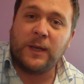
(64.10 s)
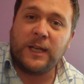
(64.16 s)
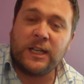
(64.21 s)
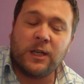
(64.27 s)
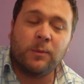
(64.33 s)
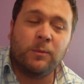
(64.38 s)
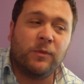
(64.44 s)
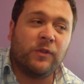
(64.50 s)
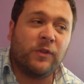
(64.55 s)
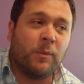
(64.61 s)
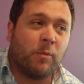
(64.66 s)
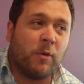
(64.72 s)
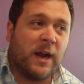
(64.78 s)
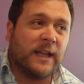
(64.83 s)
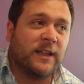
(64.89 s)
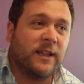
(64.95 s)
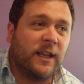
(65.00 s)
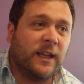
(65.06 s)
when it comes to
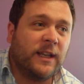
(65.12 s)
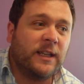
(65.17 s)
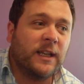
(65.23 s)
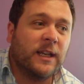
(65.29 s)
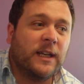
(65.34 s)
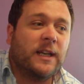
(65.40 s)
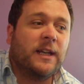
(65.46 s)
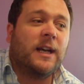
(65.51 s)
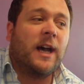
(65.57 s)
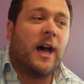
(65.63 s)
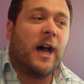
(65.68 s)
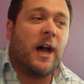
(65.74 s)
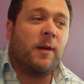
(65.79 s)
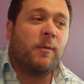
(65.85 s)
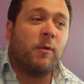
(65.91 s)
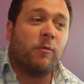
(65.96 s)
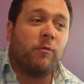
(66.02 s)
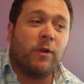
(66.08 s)
branding,
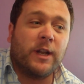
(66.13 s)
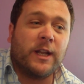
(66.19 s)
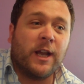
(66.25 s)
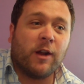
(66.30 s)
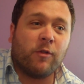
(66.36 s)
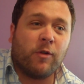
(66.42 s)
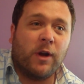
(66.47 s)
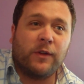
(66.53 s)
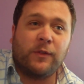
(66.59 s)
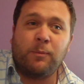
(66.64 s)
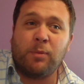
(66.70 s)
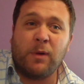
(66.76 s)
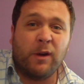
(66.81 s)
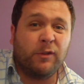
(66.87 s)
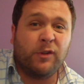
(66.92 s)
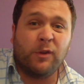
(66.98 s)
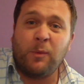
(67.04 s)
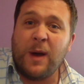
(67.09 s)
running across
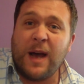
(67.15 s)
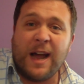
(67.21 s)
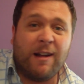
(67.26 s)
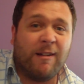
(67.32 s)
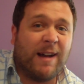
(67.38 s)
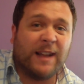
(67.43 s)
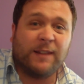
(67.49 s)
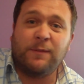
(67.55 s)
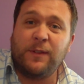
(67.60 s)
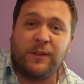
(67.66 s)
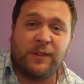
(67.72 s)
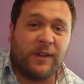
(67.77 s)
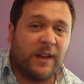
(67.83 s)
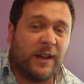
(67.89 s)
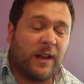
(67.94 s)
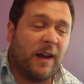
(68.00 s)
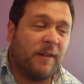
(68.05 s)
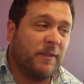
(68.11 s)
brochureware,
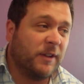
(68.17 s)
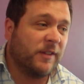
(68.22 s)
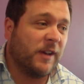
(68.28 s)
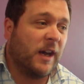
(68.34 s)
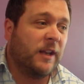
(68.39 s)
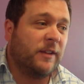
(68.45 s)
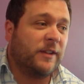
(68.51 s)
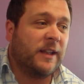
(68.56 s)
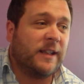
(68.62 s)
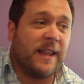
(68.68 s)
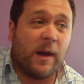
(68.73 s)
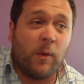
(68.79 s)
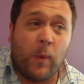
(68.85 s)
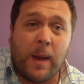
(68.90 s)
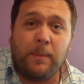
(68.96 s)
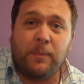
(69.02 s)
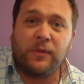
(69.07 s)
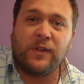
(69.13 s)
advertising, their
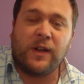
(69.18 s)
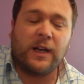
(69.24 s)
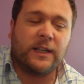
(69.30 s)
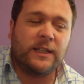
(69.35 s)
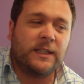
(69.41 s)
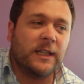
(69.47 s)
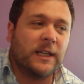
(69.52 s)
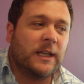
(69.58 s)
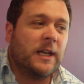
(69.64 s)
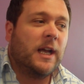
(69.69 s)
website.